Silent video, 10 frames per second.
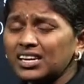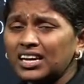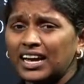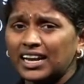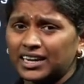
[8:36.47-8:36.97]

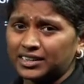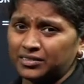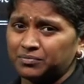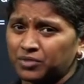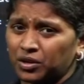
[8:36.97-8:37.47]
ln.
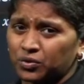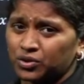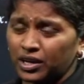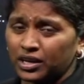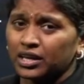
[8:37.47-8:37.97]

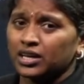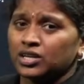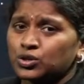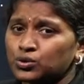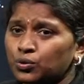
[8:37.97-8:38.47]
Okay,
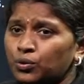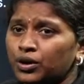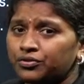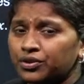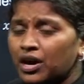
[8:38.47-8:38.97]
so
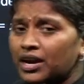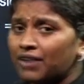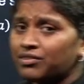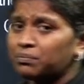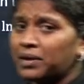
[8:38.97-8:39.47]
if you are
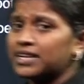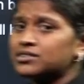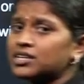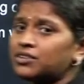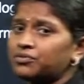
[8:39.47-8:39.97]
having base
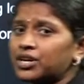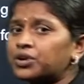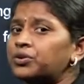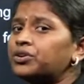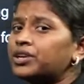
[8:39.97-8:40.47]
10, we are
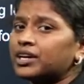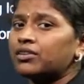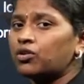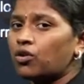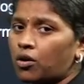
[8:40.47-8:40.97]
going to take our
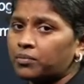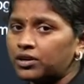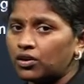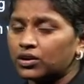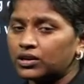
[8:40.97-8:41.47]
common
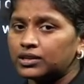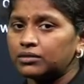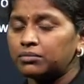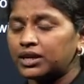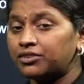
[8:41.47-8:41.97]

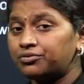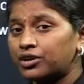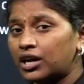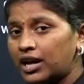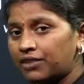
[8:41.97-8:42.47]
logarithm, but if you
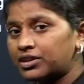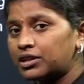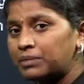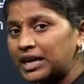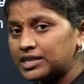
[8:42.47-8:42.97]
are having the
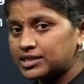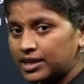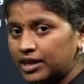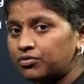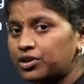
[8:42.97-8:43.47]
base
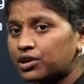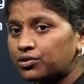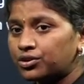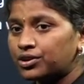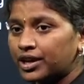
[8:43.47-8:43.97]
e, we are going
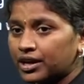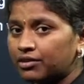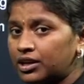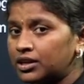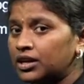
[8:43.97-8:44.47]
to take our
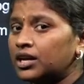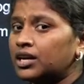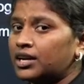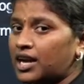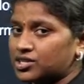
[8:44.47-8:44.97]

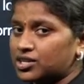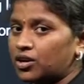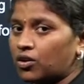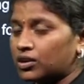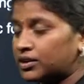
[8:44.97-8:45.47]
natural
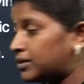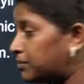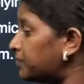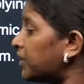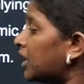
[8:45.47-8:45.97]
logarithm.
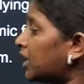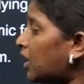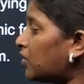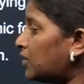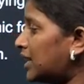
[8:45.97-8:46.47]

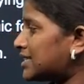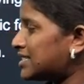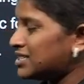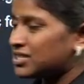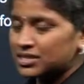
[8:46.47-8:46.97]
Now let's
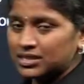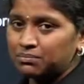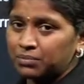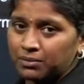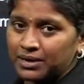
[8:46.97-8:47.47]
see just
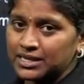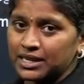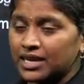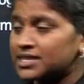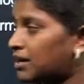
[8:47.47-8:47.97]
simple basic
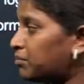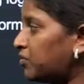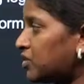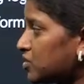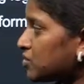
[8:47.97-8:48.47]
example,
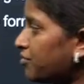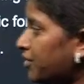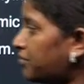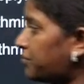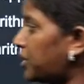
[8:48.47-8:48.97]
which is of
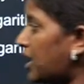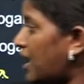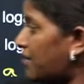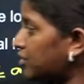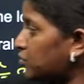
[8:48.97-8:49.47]
if we are
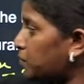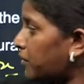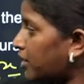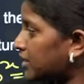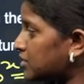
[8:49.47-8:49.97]
having 2
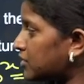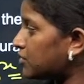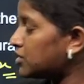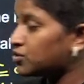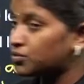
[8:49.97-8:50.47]
power x
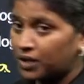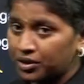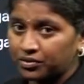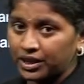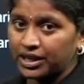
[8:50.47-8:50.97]
equals to
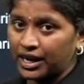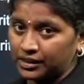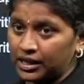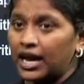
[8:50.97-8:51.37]
129,